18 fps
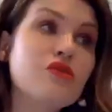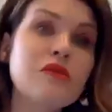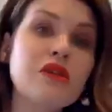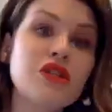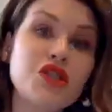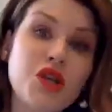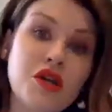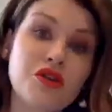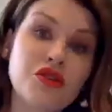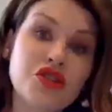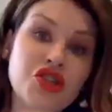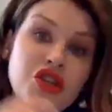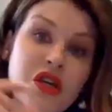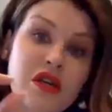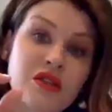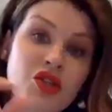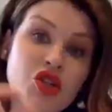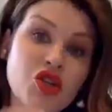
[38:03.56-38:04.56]
much energy
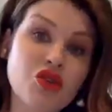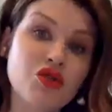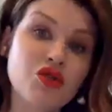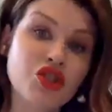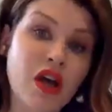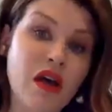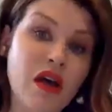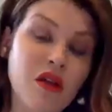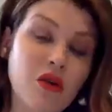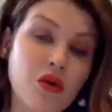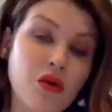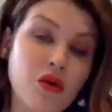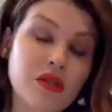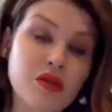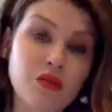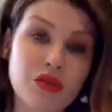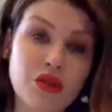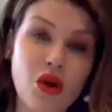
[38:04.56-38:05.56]
in too shallow
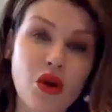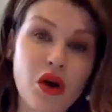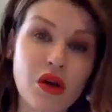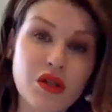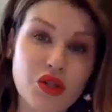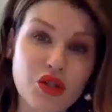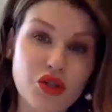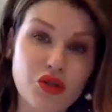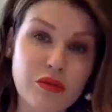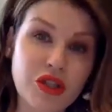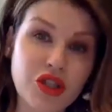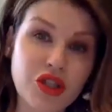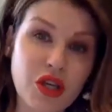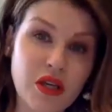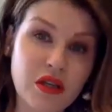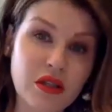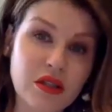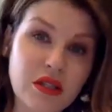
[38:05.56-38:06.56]
as it would cause too much
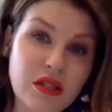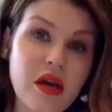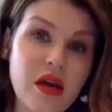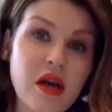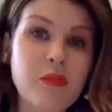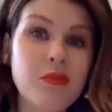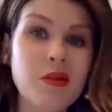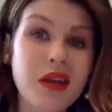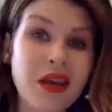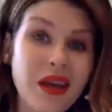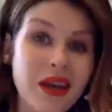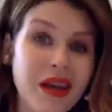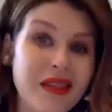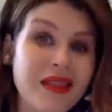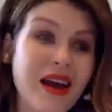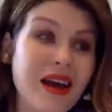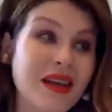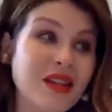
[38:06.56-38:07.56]
heat. But again,
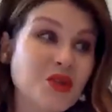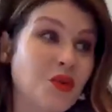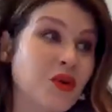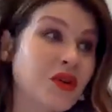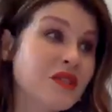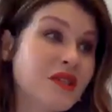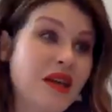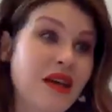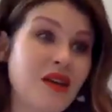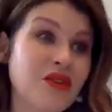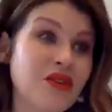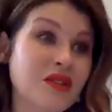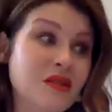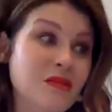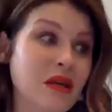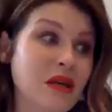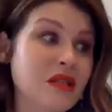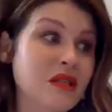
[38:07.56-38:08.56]
that's where Taryn's
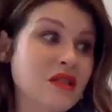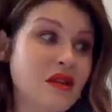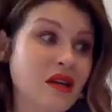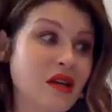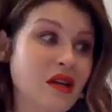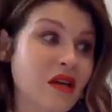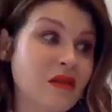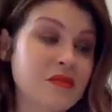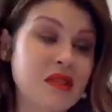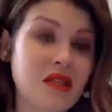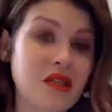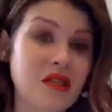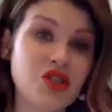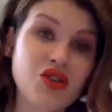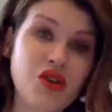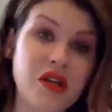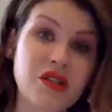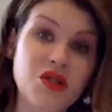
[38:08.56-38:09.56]
amazing and comes in and
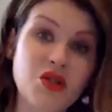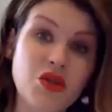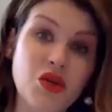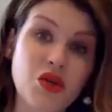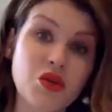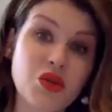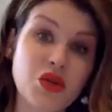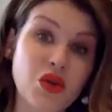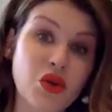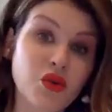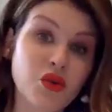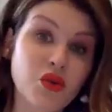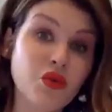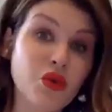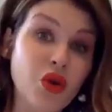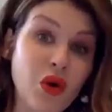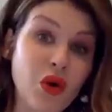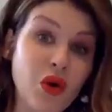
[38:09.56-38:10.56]
trains you so you
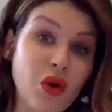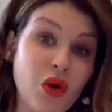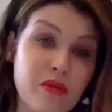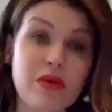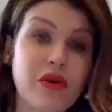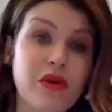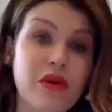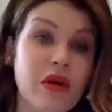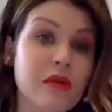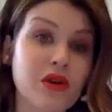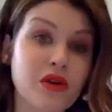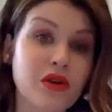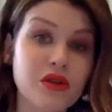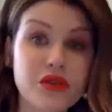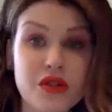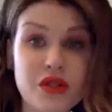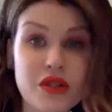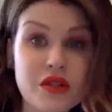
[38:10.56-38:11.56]
know all the
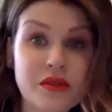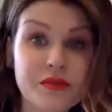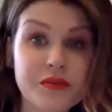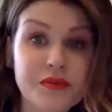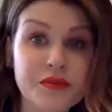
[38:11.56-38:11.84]
parameters.